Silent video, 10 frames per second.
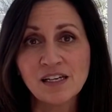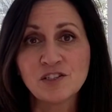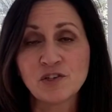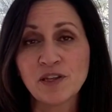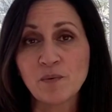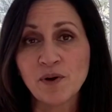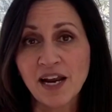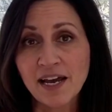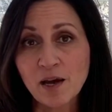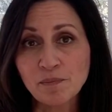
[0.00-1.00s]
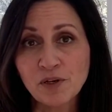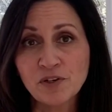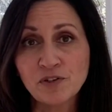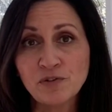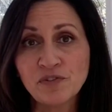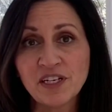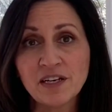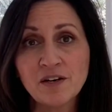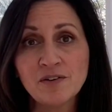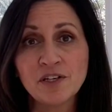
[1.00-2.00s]
so that when I upload a new
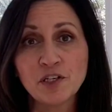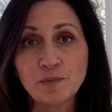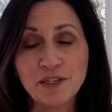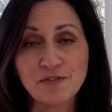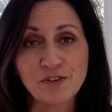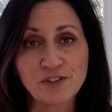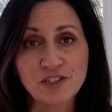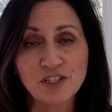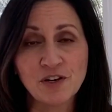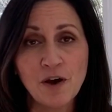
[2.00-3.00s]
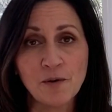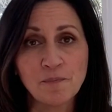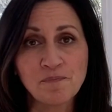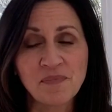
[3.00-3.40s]
video, you'll be the first to know.